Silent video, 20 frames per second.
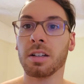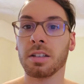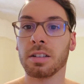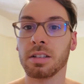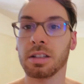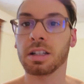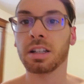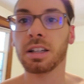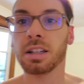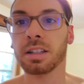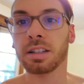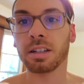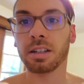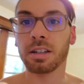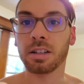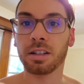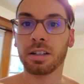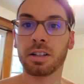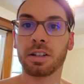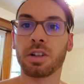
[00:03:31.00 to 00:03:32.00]
And then
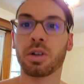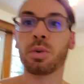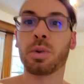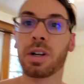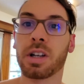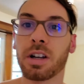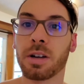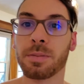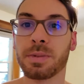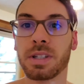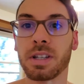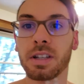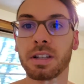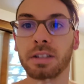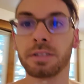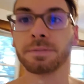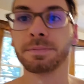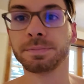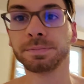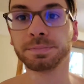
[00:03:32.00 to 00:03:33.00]
quick
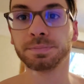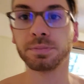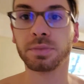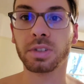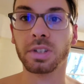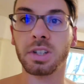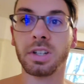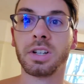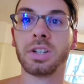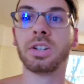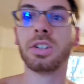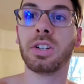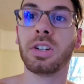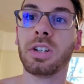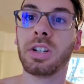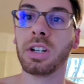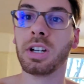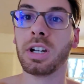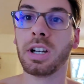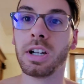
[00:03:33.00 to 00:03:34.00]
update
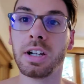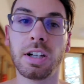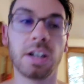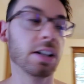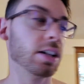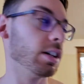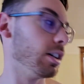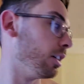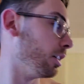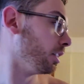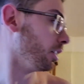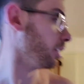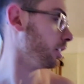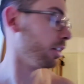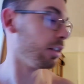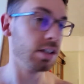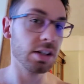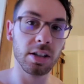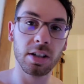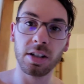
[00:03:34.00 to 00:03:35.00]
on
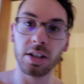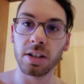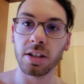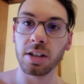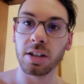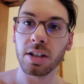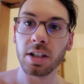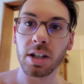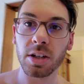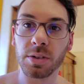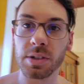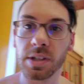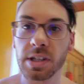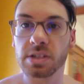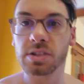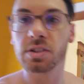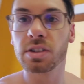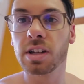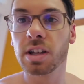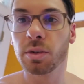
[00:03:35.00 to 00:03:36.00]
how
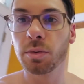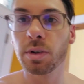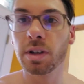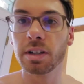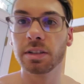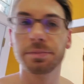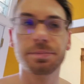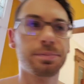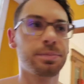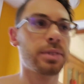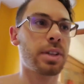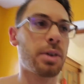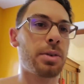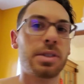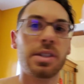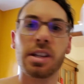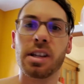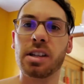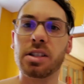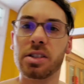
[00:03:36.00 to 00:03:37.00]
yesterday went. I would
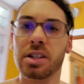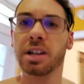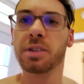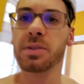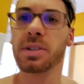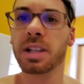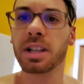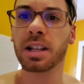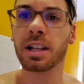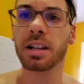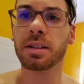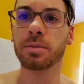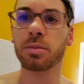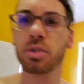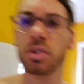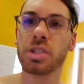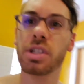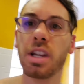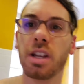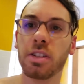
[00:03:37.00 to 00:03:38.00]
say yesterday was a lot
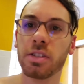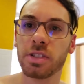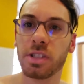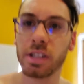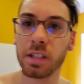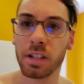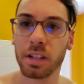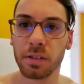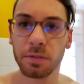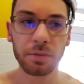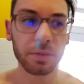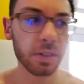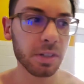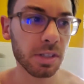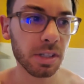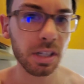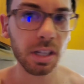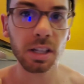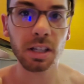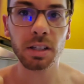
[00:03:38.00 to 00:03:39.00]
more challenging than the
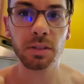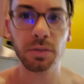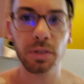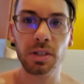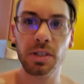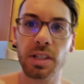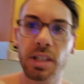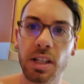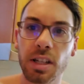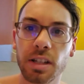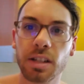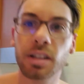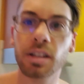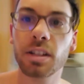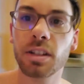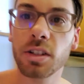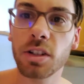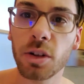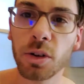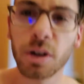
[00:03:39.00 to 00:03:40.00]
first day. First day,
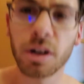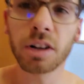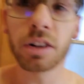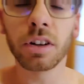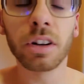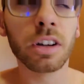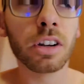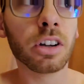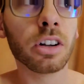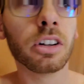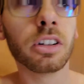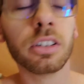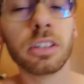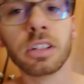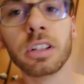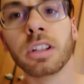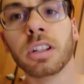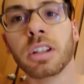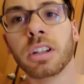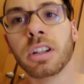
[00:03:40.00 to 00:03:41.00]
no hunger at
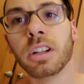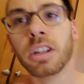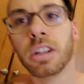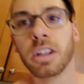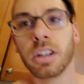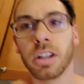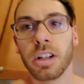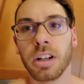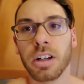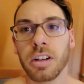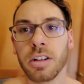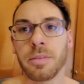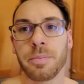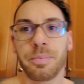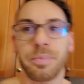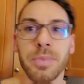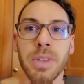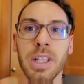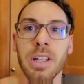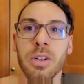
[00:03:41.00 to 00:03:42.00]
all.
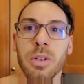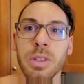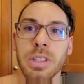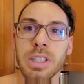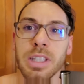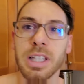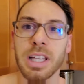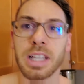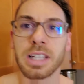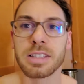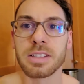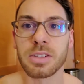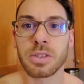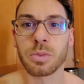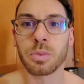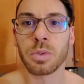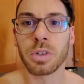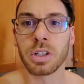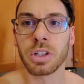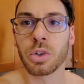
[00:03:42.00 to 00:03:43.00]
Um, and only that
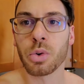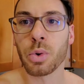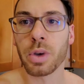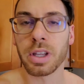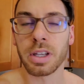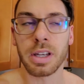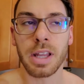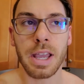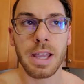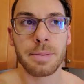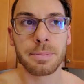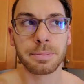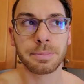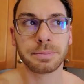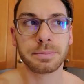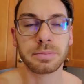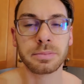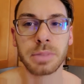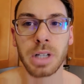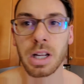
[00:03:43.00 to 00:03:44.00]
one quick nap,
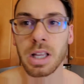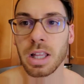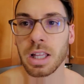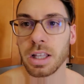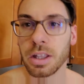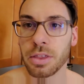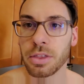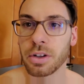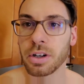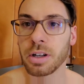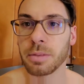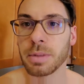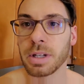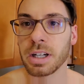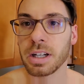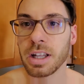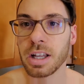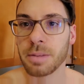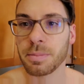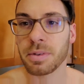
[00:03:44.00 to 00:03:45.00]
probably like a 30
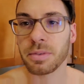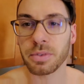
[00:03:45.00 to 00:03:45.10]
minute nap.